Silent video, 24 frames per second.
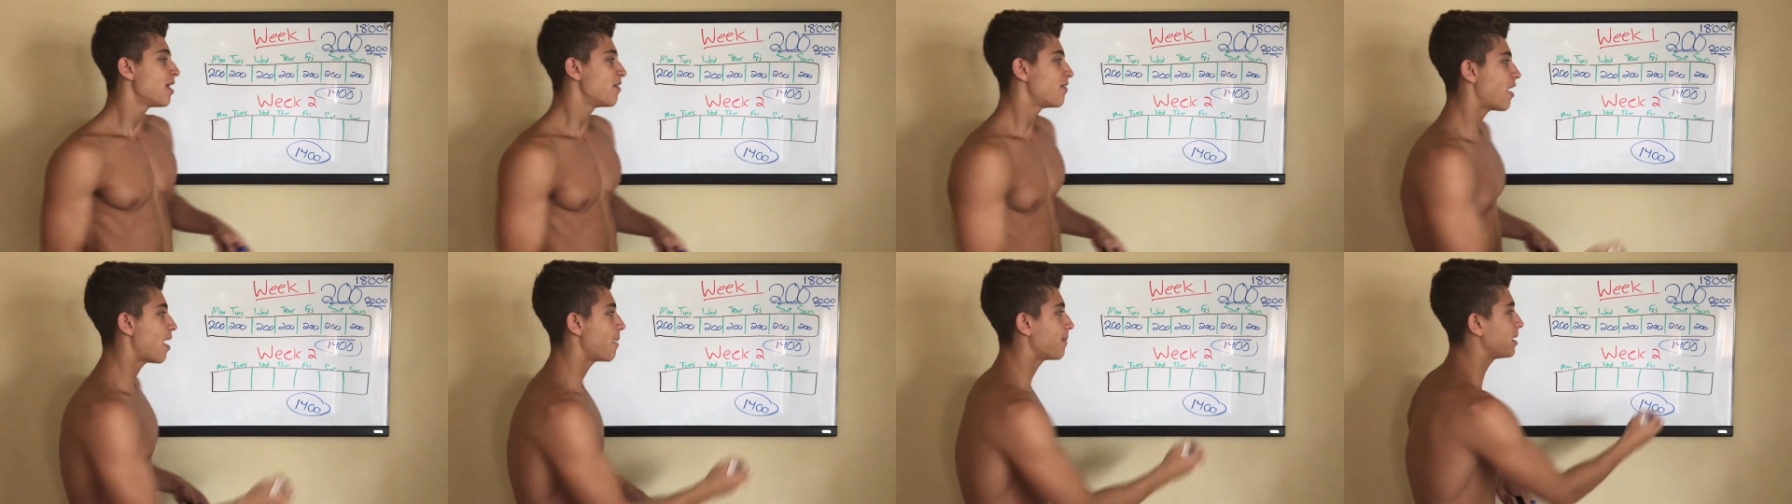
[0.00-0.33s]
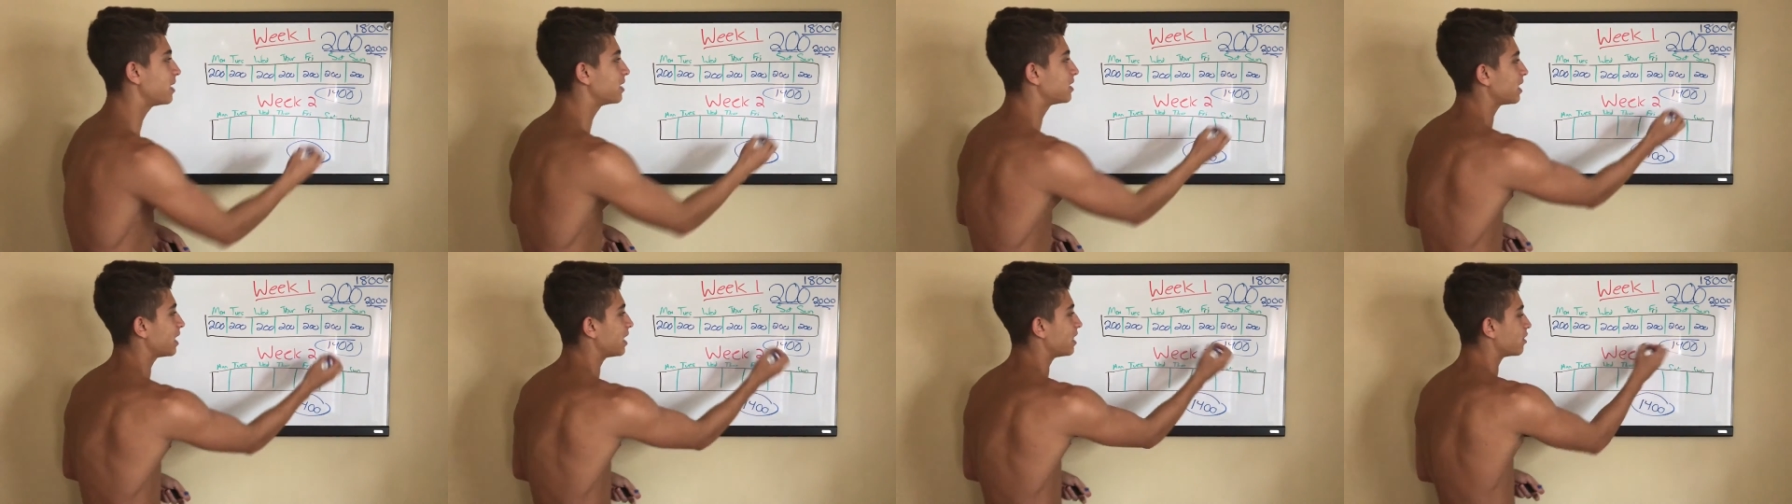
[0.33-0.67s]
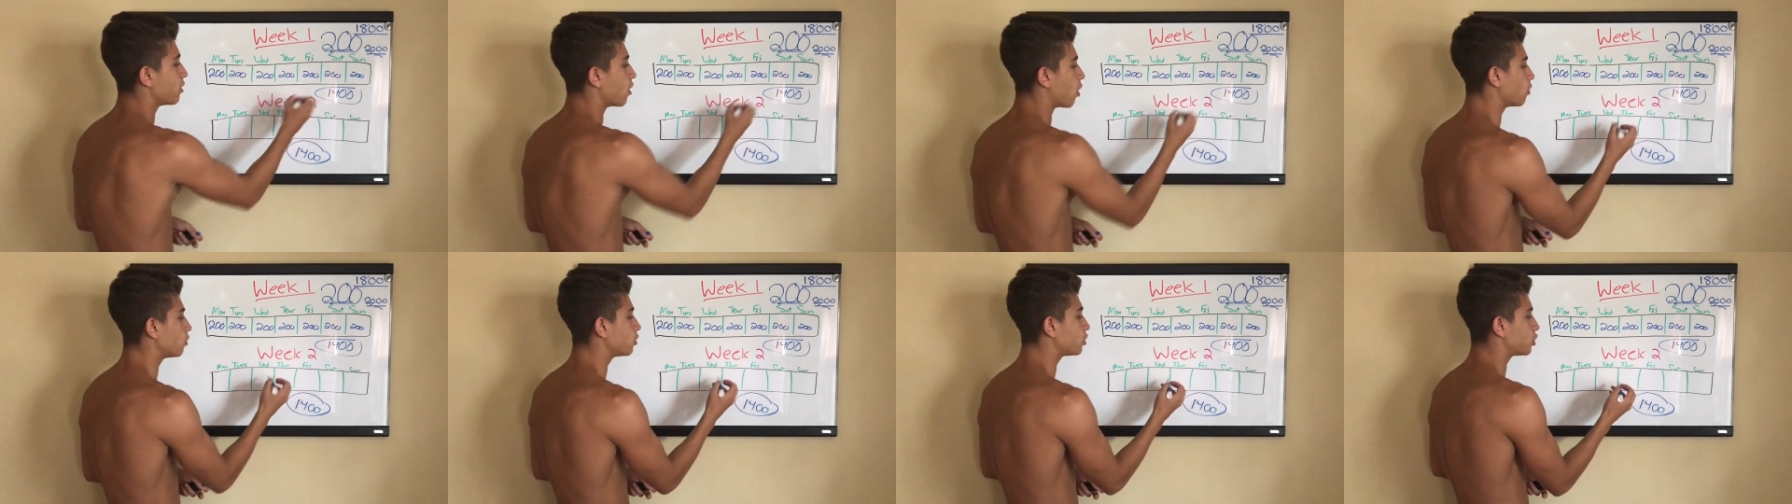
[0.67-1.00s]
That means
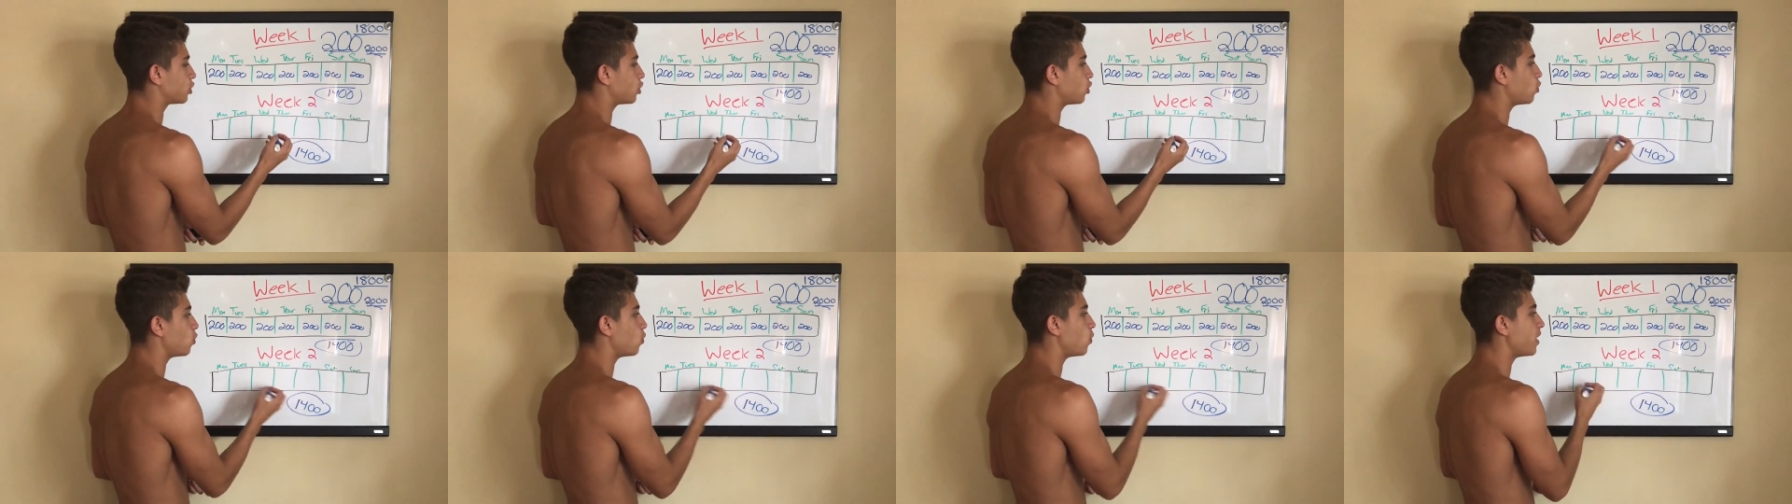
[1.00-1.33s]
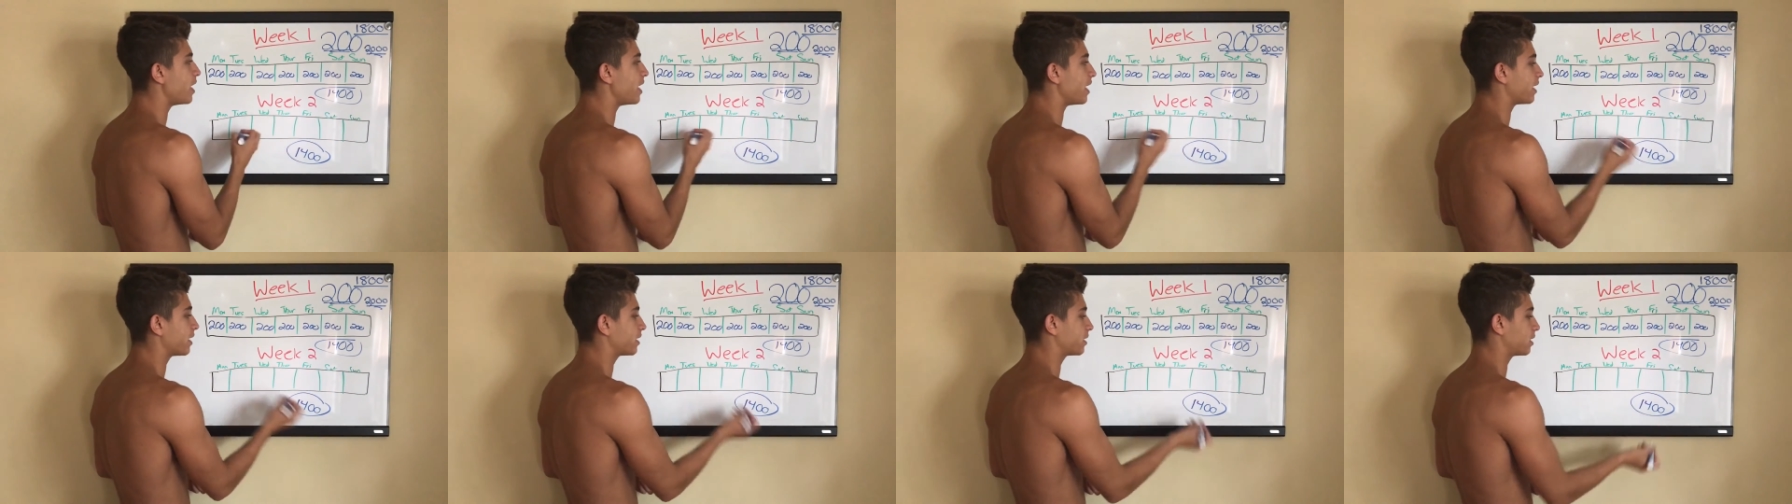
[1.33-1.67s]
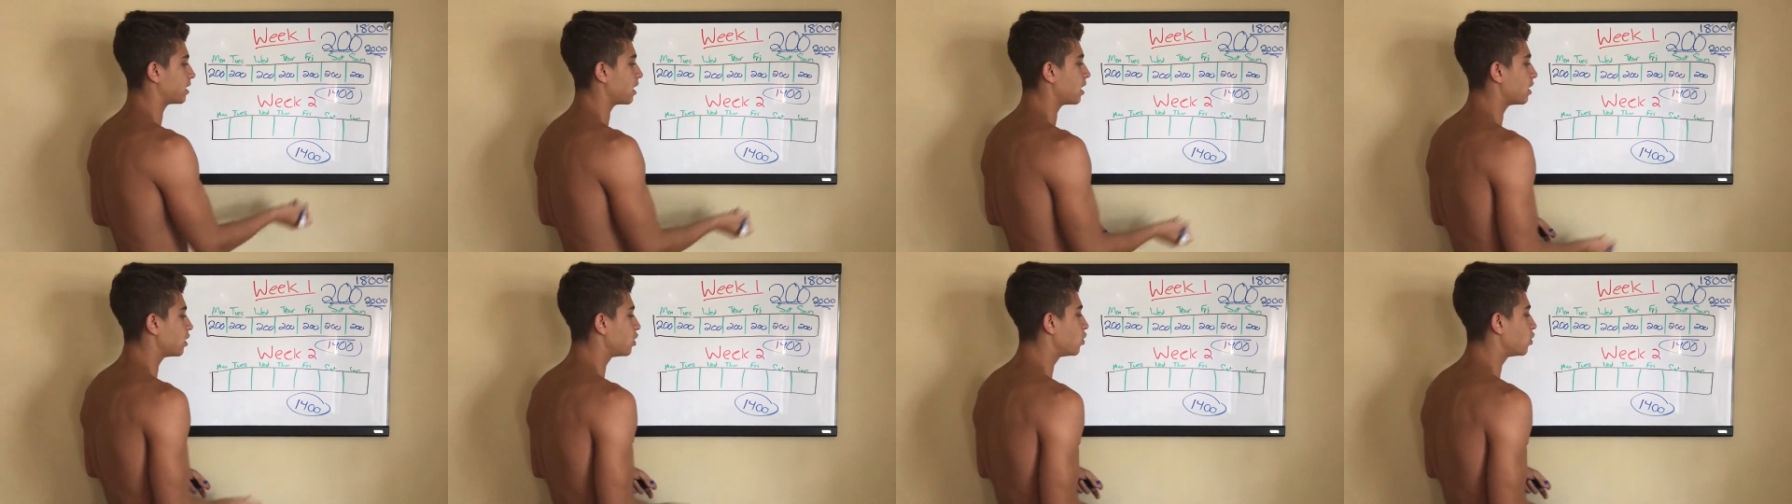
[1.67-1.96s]
in those two weeks,